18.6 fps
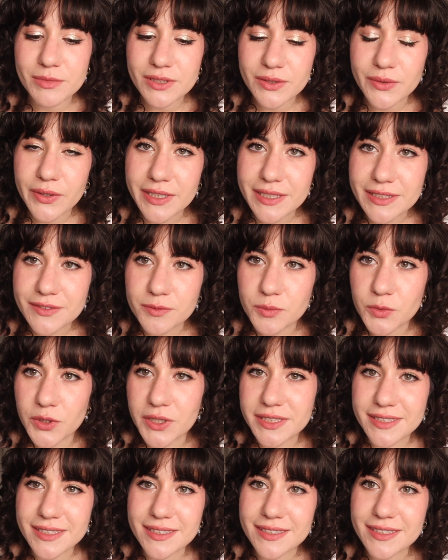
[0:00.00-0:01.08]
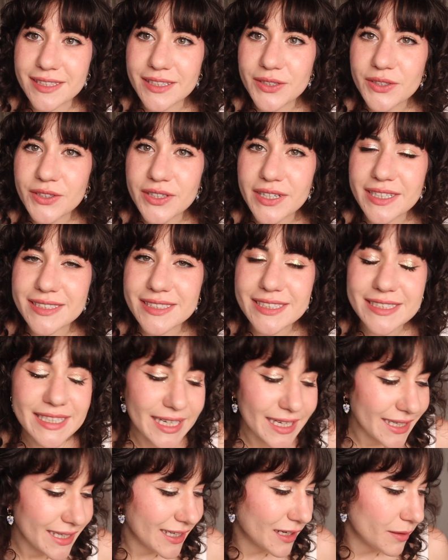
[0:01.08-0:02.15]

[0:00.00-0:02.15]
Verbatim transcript: is Grace from Grace Does Glitter, and today